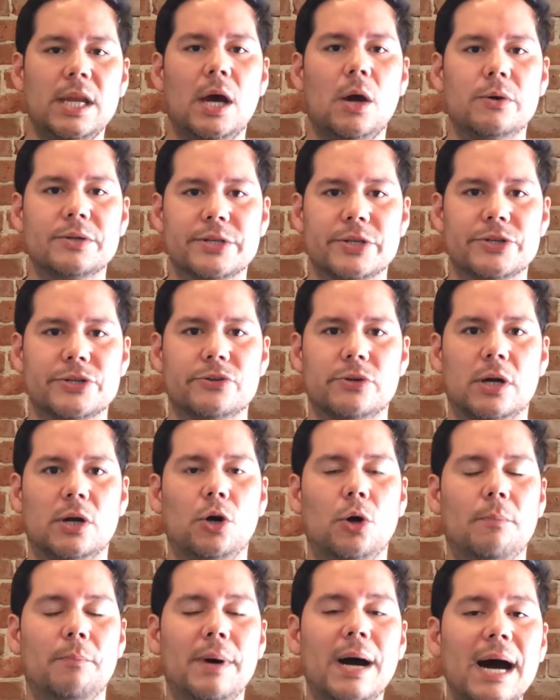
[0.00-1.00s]
we know is a
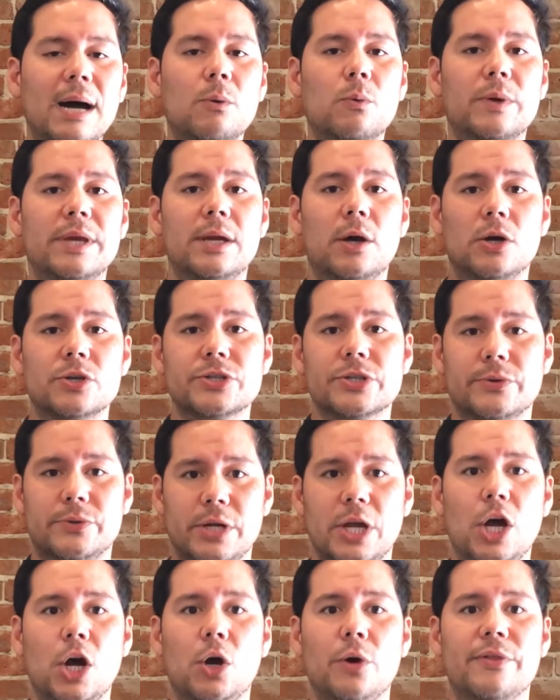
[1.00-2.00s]
struggle, but we also
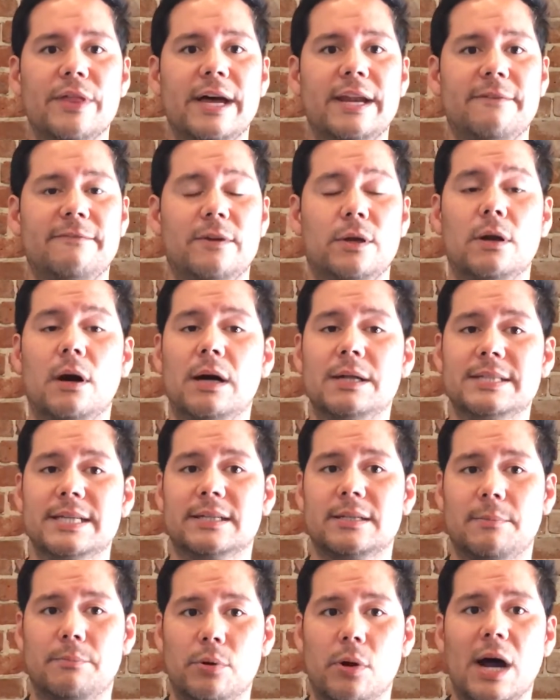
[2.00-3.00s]
know that if you
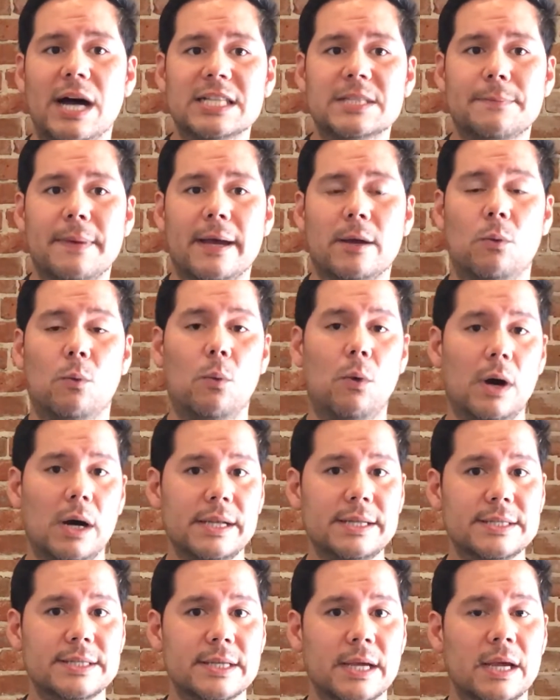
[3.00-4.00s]
contact a prospect
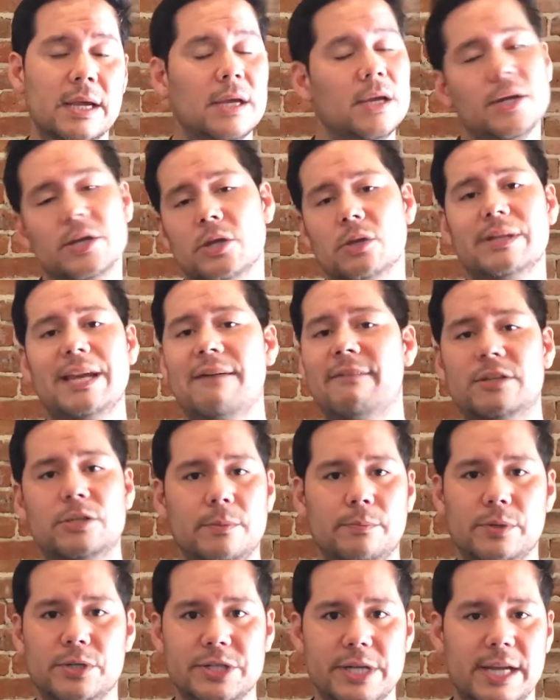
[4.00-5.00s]
once, you only have a
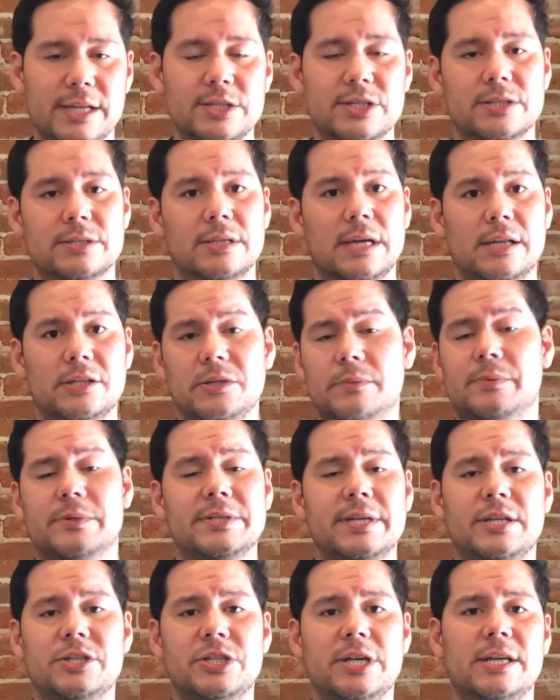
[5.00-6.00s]

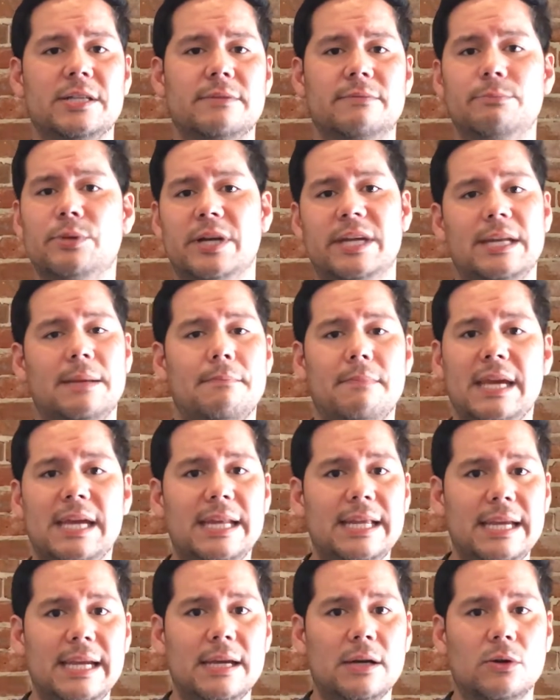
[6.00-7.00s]
2% chance of booking a
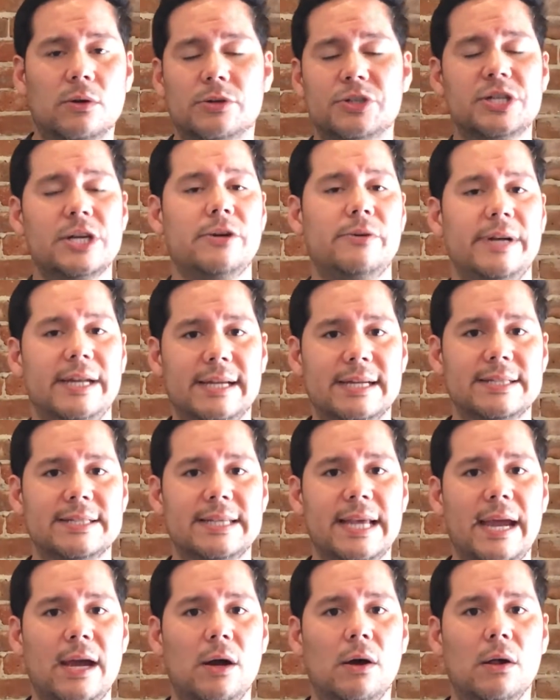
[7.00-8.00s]
meeting or generating a
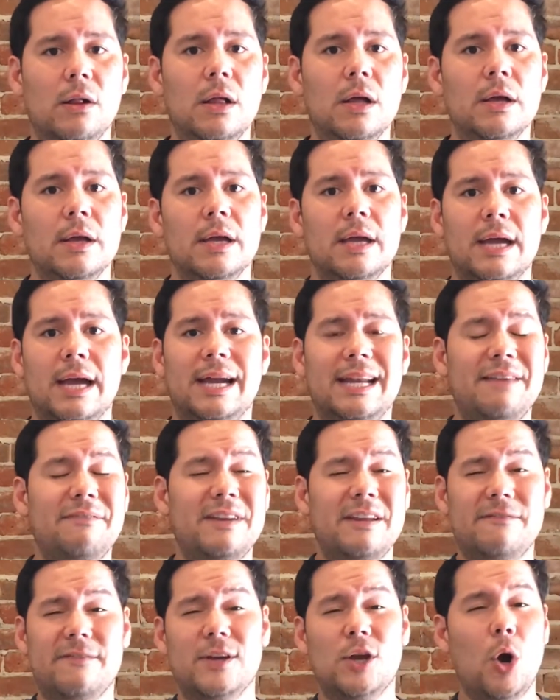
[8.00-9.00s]
sale. And
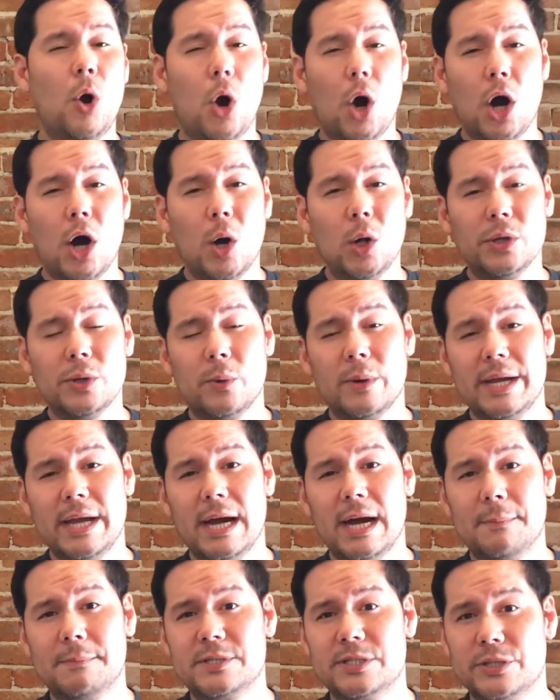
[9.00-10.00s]
even if you go all the
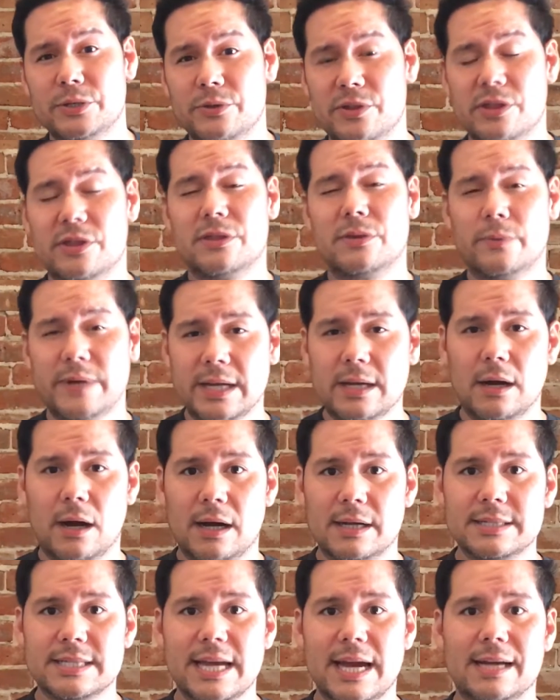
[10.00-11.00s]
way up to 3
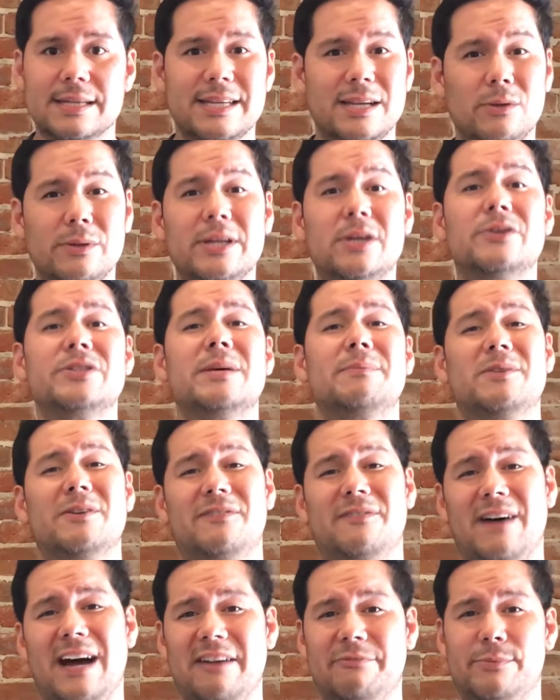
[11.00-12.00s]
contacts, it only goes up to
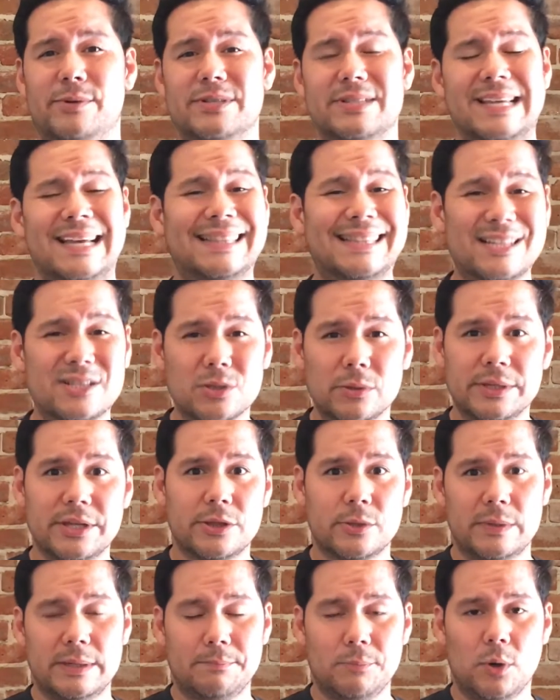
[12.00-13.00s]
5%. That's only
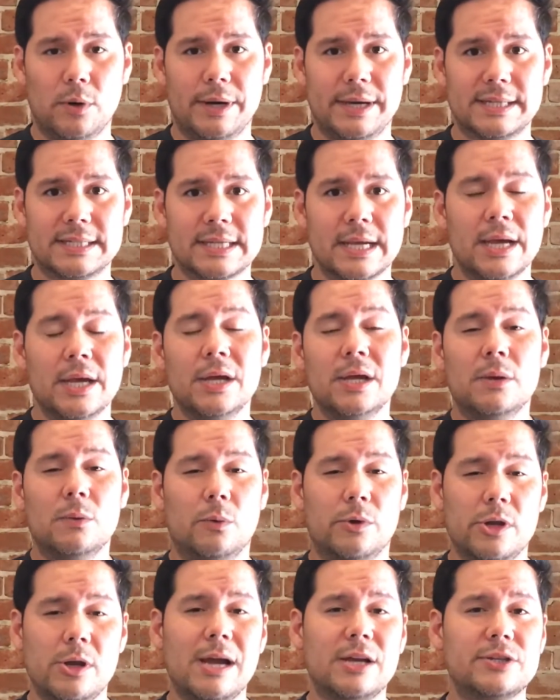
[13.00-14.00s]
3 points.
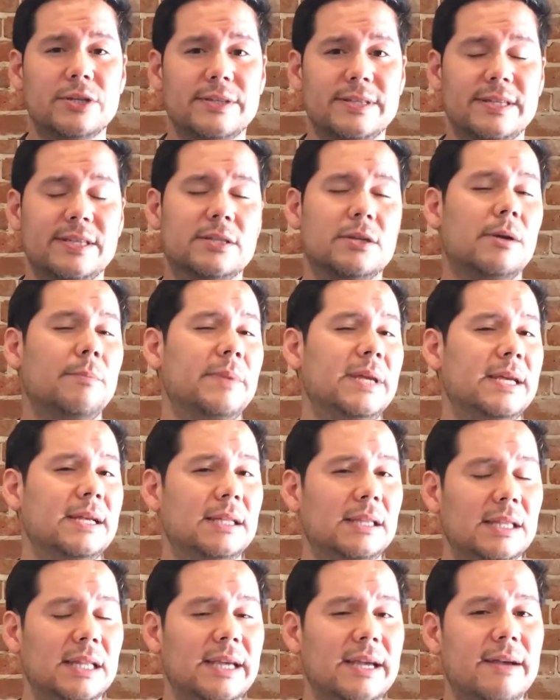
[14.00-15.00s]
Where you actually see start
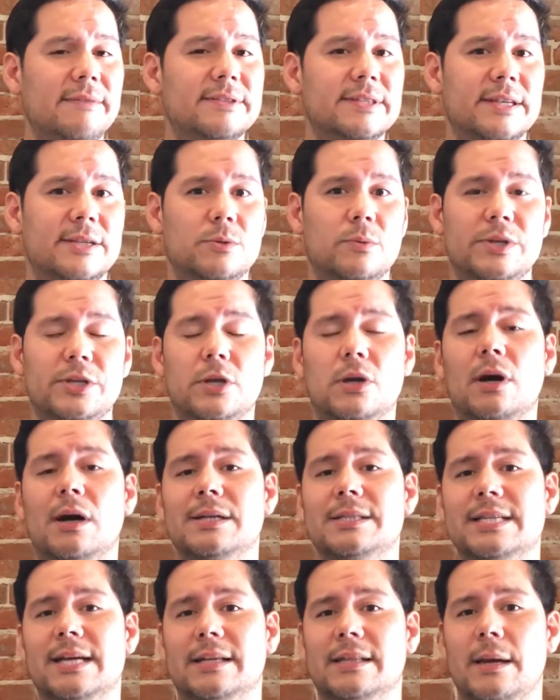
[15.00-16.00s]
being lifts is when you
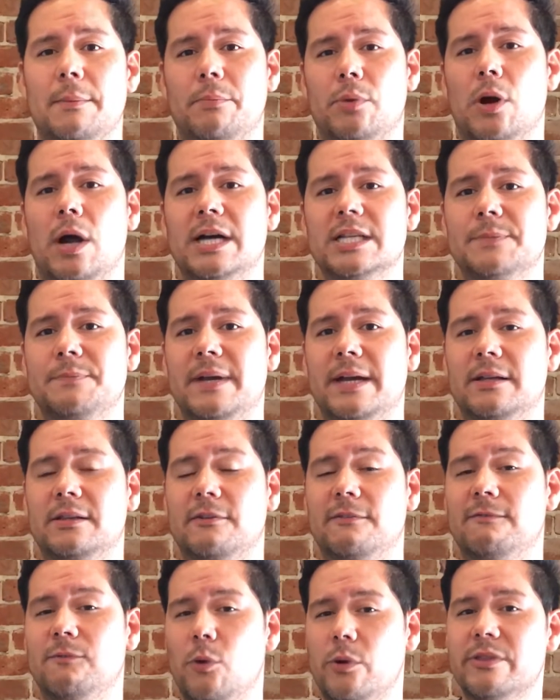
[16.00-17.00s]
contact that prospect
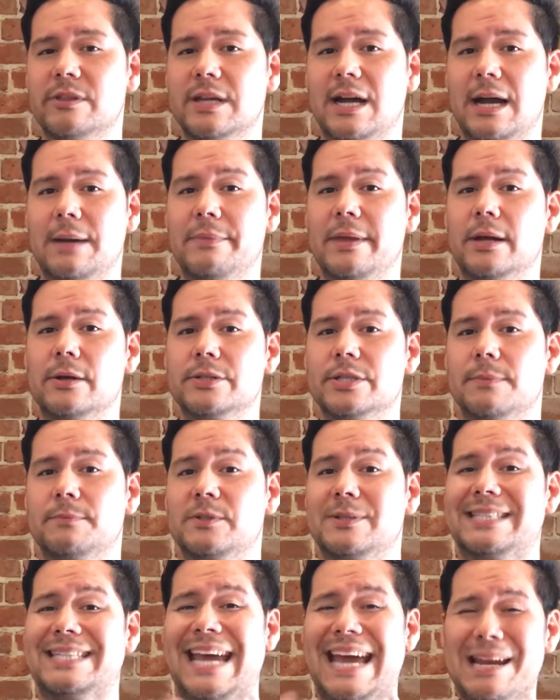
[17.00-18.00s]
the fourth time, that goes
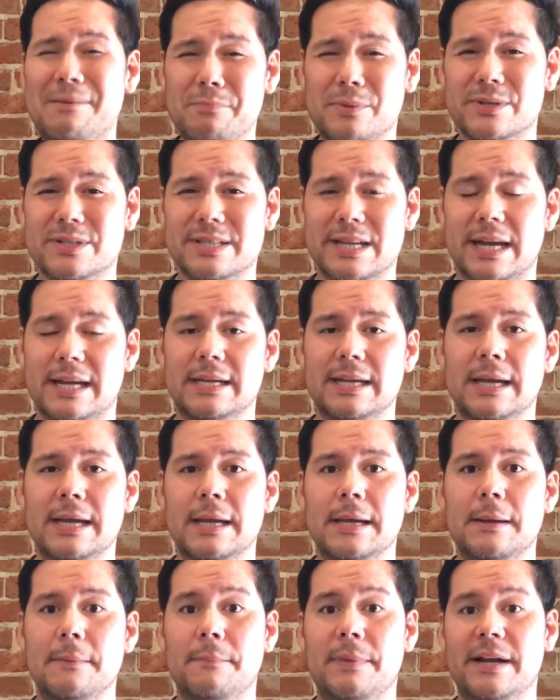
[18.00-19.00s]
up to 10%.
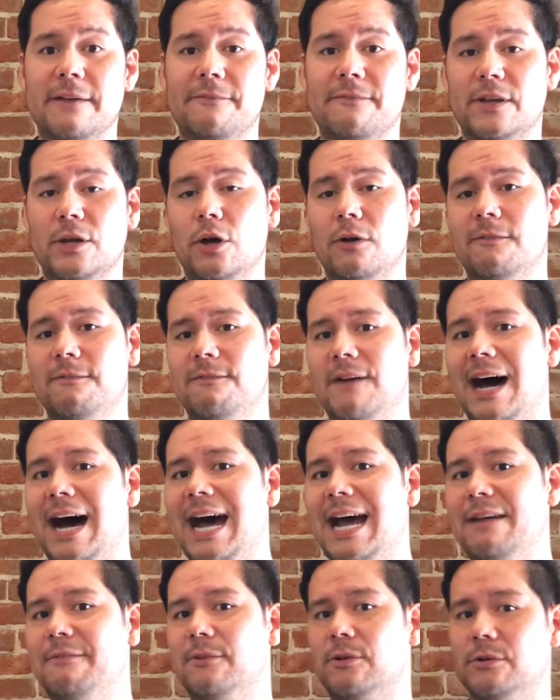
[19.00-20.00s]
But if you go
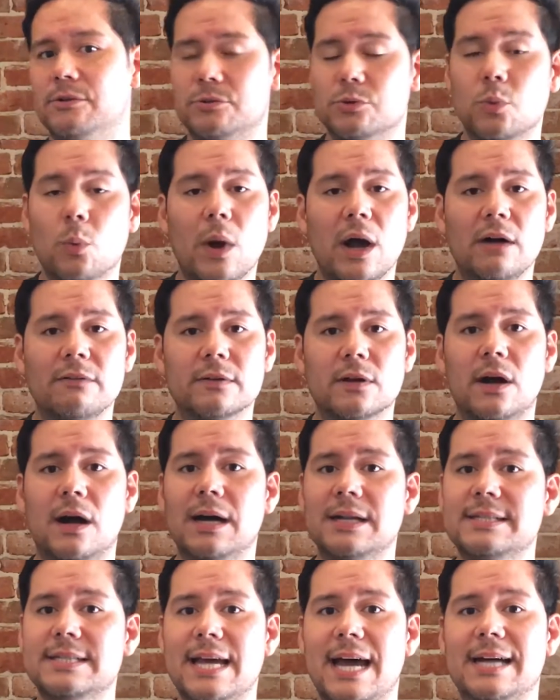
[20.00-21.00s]
5 or 12
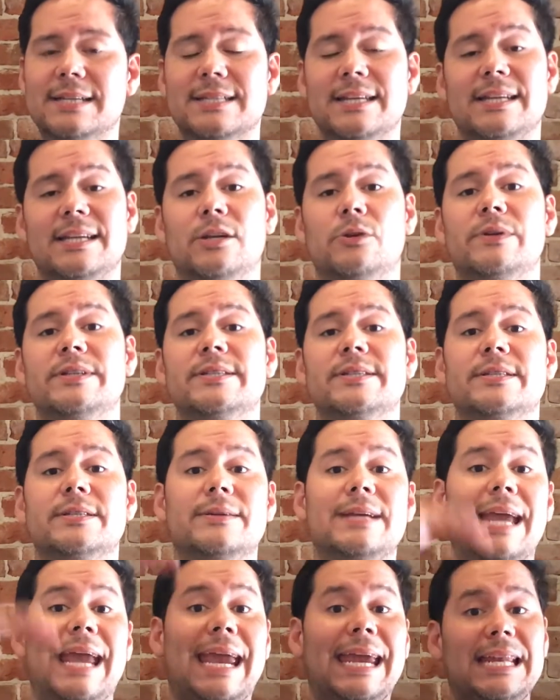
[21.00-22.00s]
contacts, it increases
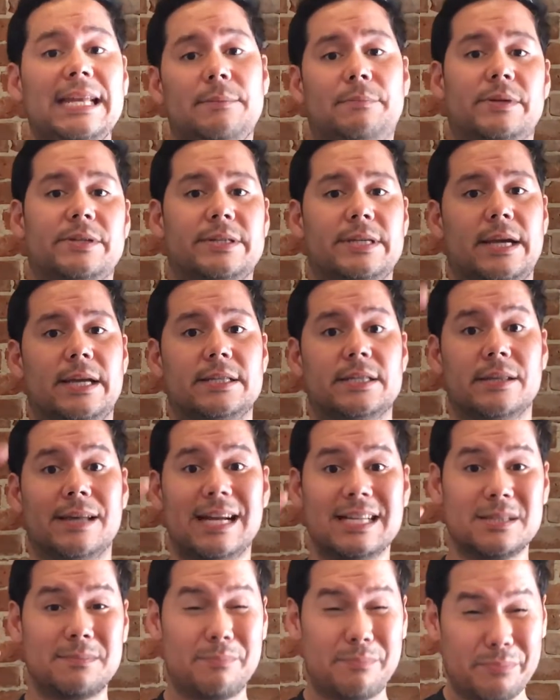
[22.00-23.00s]
to 80%. So
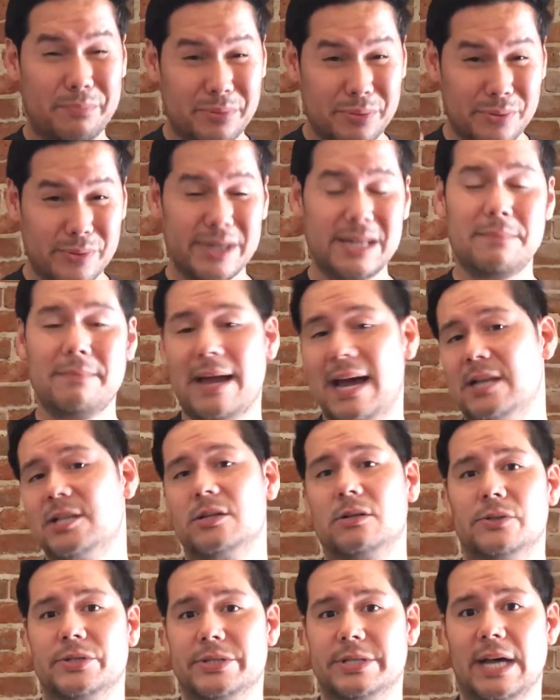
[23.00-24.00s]
that's pretty
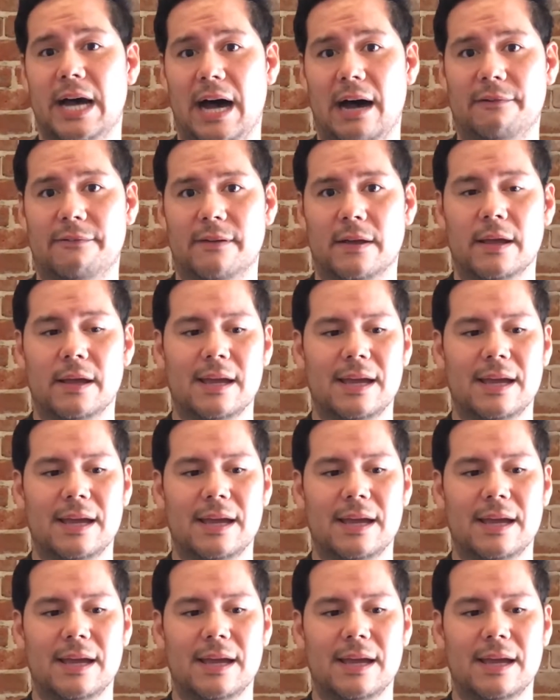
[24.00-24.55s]
magical stuff.